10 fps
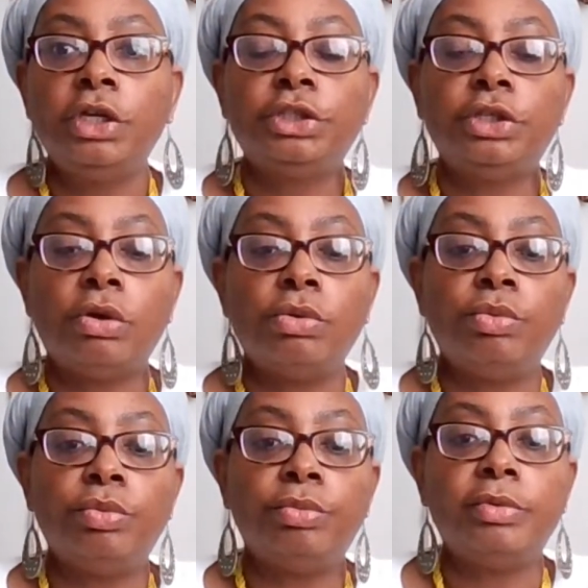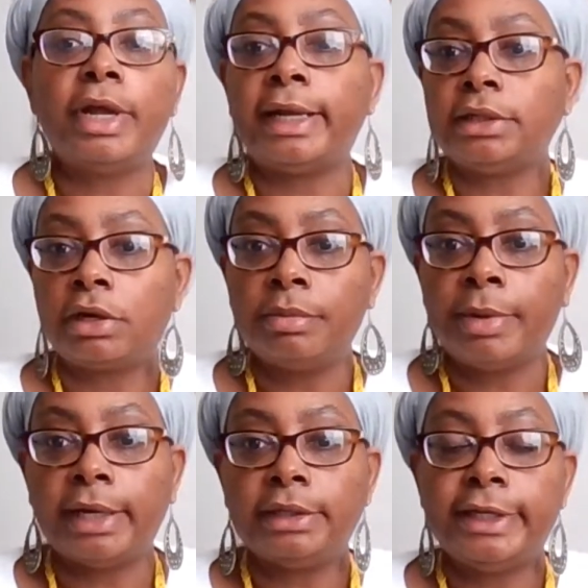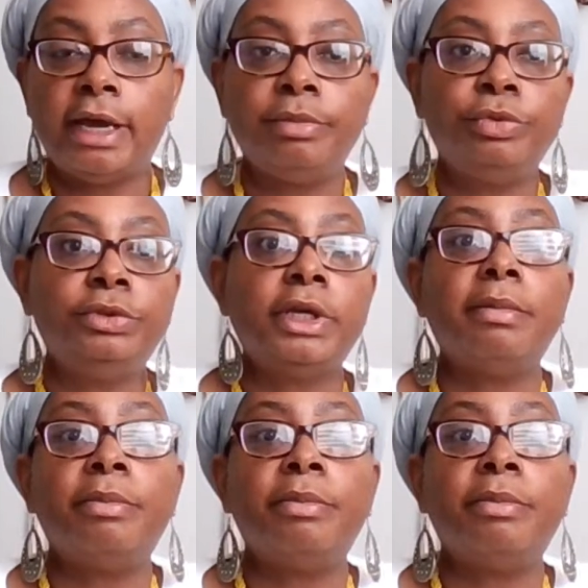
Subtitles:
So I talked about the taboos.